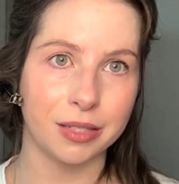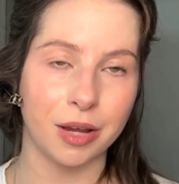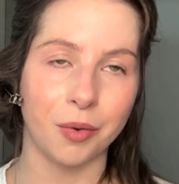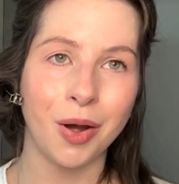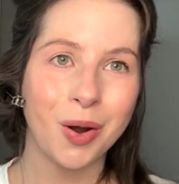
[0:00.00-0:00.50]

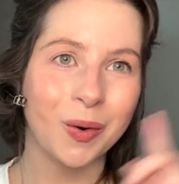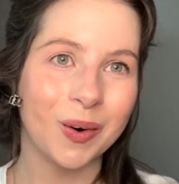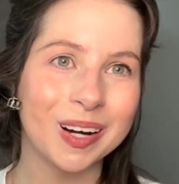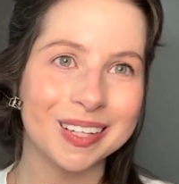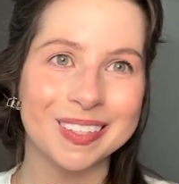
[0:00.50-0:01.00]
So
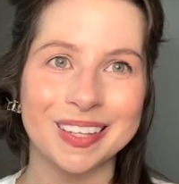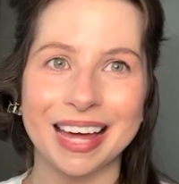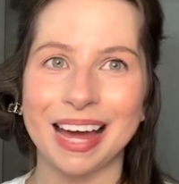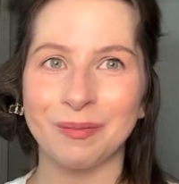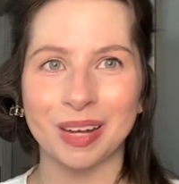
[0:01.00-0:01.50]
we're going to do
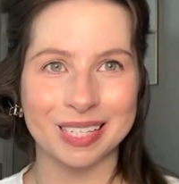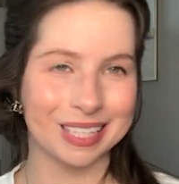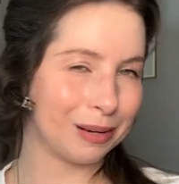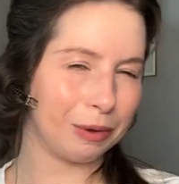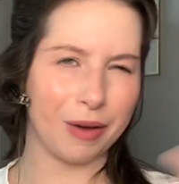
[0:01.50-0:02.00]
that, but it's
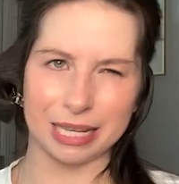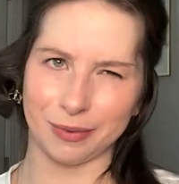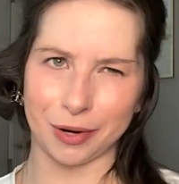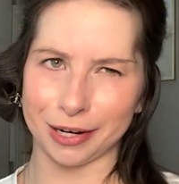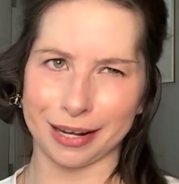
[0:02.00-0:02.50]
going to be fast
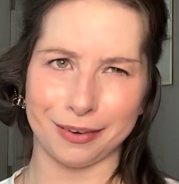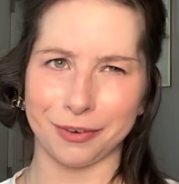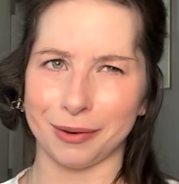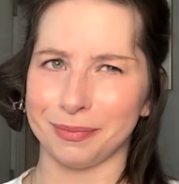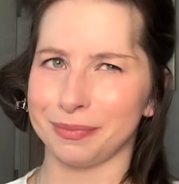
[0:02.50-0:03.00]
forwarded
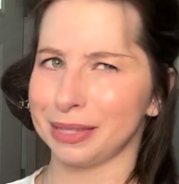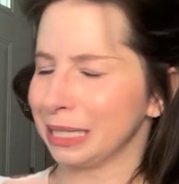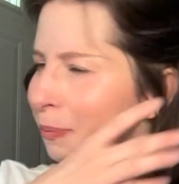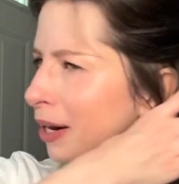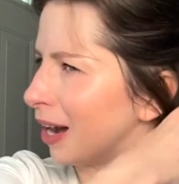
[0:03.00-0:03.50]
from
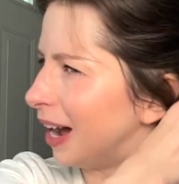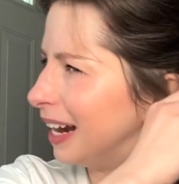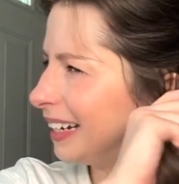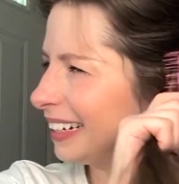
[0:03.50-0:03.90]
this point on.